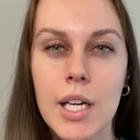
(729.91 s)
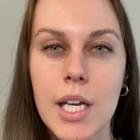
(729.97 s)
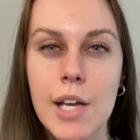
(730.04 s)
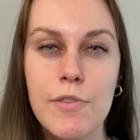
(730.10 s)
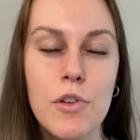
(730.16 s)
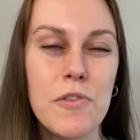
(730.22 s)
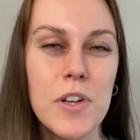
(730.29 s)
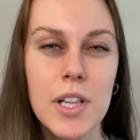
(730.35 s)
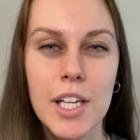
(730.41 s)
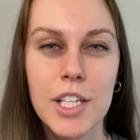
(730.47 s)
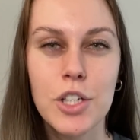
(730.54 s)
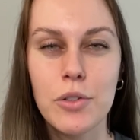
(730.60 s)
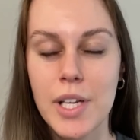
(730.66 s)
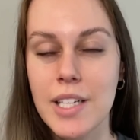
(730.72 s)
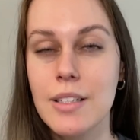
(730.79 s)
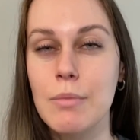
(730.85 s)
If you feel like
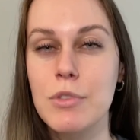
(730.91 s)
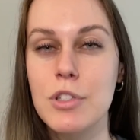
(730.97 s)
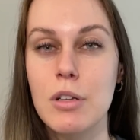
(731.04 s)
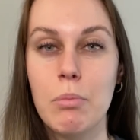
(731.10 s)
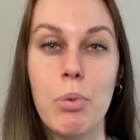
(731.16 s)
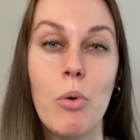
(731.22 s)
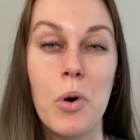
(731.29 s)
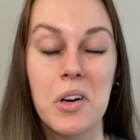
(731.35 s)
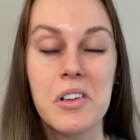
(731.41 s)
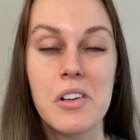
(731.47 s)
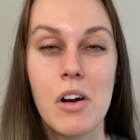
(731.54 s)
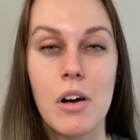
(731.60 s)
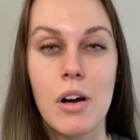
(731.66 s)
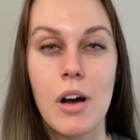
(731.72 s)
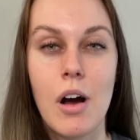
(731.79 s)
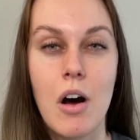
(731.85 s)
you need some support
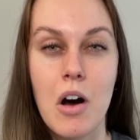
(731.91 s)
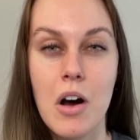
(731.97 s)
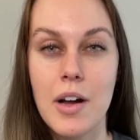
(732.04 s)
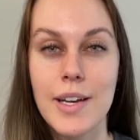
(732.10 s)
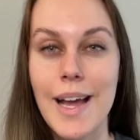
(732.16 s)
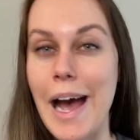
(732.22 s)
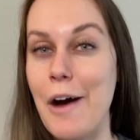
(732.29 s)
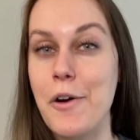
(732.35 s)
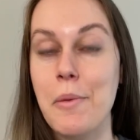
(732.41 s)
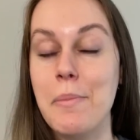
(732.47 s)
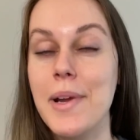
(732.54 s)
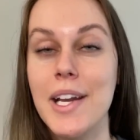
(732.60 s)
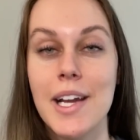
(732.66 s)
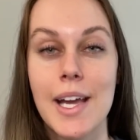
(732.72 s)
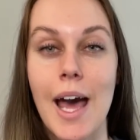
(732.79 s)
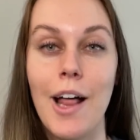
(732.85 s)
on how to be
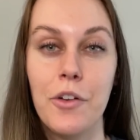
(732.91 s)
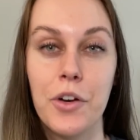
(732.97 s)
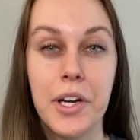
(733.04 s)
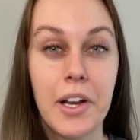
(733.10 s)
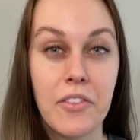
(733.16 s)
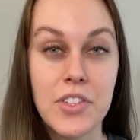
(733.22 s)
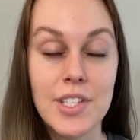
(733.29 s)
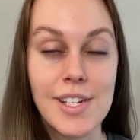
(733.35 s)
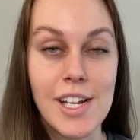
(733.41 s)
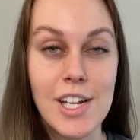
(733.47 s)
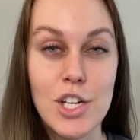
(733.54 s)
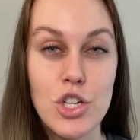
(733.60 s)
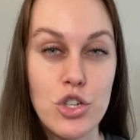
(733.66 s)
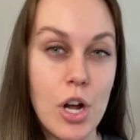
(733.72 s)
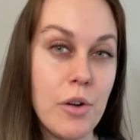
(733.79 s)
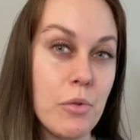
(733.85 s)
in a calorie deficit
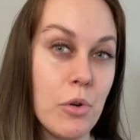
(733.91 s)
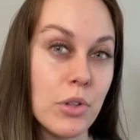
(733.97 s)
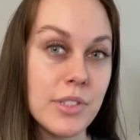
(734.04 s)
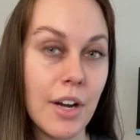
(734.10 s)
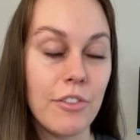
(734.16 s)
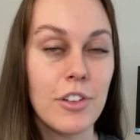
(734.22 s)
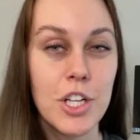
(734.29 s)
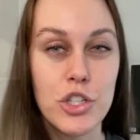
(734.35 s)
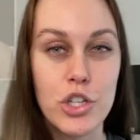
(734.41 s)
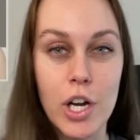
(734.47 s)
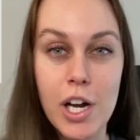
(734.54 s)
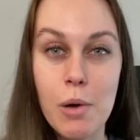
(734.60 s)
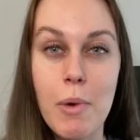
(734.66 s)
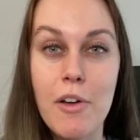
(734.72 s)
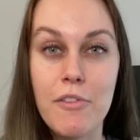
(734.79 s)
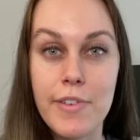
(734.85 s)
in general, definitely check
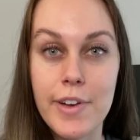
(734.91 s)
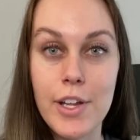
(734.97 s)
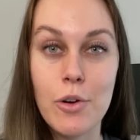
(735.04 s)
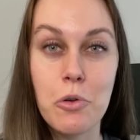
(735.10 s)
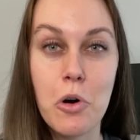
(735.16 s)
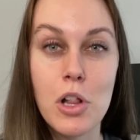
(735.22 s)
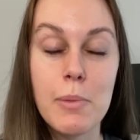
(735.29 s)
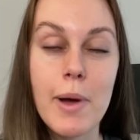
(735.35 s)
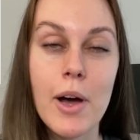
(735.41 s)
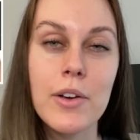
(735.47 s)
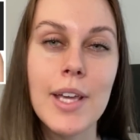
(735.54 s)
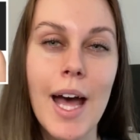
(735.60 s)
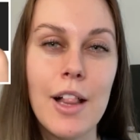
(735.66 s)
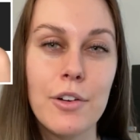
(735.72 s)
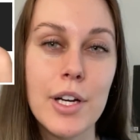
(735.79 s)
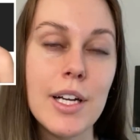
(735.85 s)
out my video all about
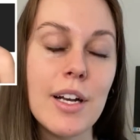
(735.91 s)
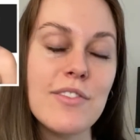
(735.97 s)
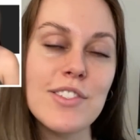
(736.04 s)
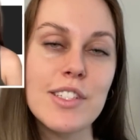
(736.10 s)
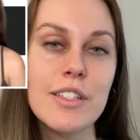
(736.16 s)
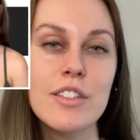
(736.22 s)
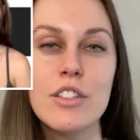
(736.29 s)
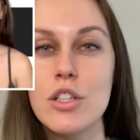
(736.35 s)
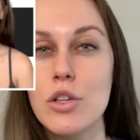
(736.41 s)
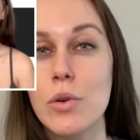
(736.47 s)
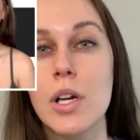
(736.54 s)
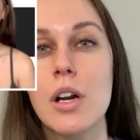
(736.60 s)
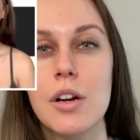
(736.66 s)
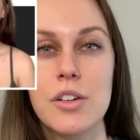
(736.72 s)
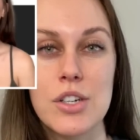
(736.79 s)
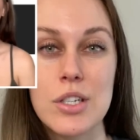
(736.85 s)
calorie deficits so you
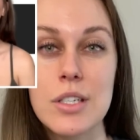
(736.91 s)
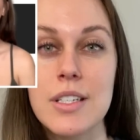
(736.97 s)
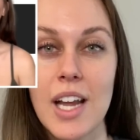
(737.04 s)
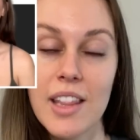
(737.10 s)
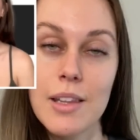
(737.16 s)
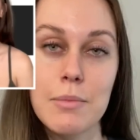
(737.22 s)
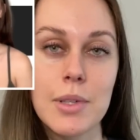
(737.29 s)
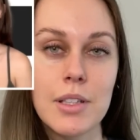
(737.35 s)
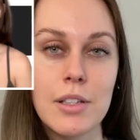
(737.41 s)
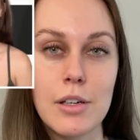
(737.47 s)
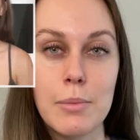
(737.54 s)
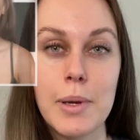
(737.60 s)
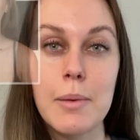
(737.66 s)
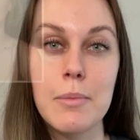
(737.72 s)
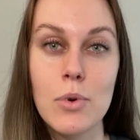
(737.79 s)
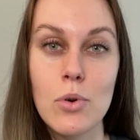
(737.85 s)
can understand them a little
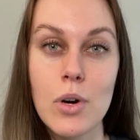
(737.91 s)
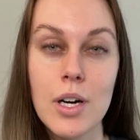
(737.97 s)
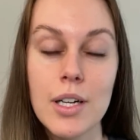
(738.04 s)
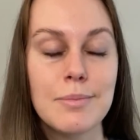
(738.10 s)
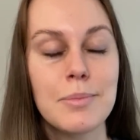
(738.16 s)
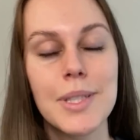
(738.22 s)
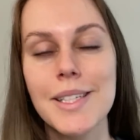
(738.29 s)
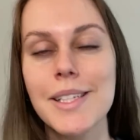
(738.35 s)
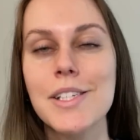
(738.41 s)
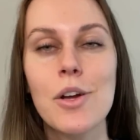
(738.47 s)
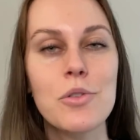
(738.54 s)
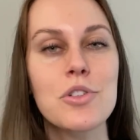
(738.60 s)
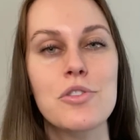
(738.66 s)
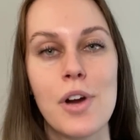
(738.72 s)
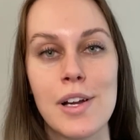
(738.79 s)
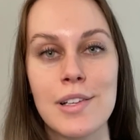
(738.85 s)
bit more. But don't
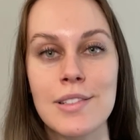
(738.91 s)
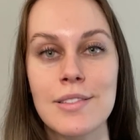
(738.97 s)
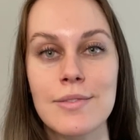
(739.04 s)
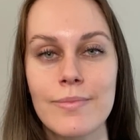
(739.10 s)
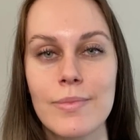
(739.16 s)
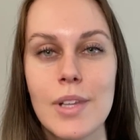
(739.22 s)
stress.